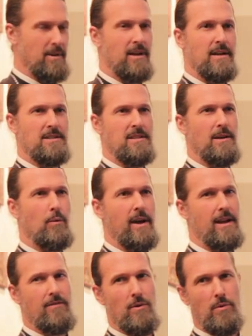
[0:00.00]
because the
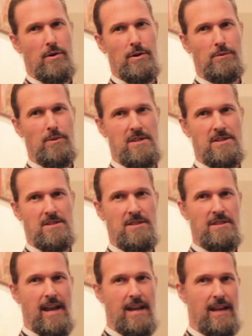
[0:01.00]
way of the world with this
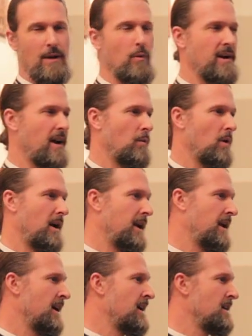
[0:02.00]
dating one-on-one,